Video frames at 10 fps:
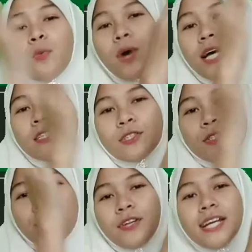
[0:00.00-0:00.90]
1, 2,
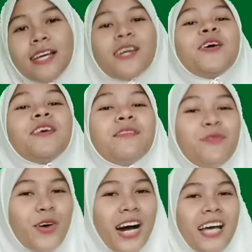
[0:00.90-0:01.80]
3,
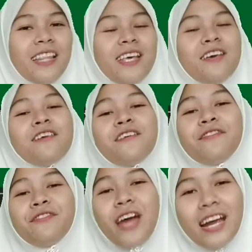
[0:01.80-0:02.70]
1.
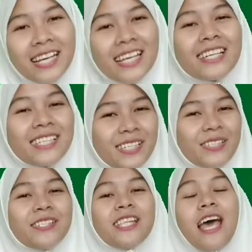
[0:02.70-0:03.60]
Very
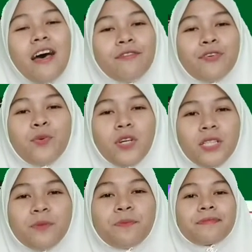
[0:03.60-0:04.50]
good, everyone.
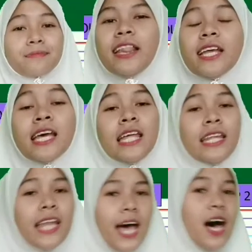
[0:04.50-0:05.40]
And
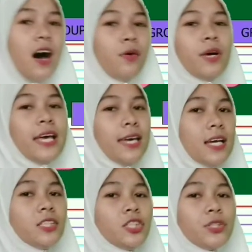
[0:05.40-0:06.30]
now,
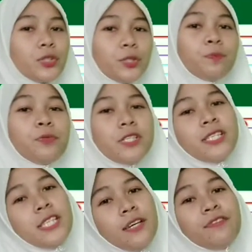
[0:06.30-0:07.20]
each group
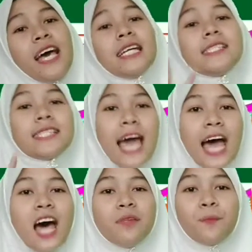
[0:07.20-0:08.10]
received
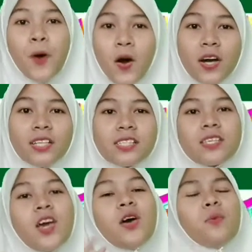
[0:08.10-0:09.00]
10 points,
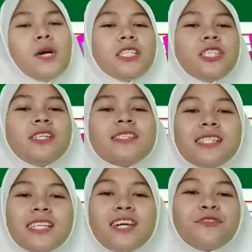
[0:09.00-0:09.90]
which is
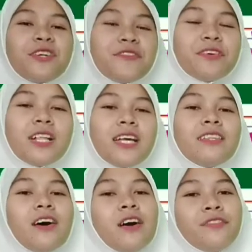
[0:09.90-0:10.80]
the equivalent
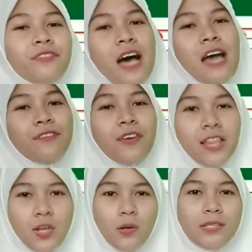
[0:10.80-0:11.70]
of
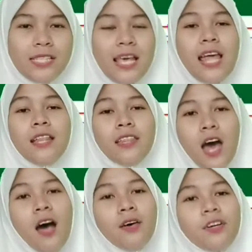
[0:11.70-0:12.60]
5 notes.
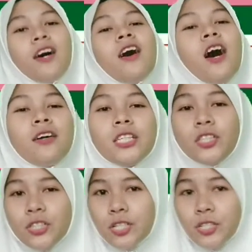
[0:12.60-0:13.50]
Now,
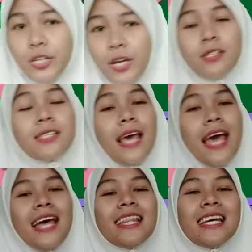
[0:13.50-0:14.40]
arrange your chairs
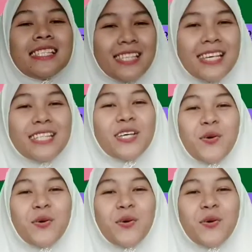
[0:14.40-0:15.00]
and sit